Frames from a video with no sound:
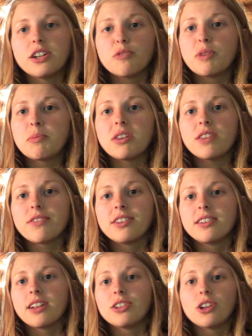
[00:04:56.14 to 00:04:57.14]
maybe
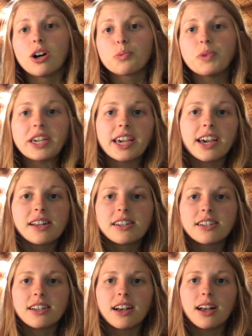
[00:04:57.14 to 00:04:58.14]
even a long
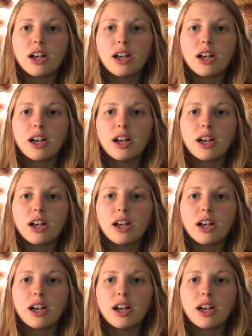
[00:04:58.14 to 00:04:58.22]
weekend,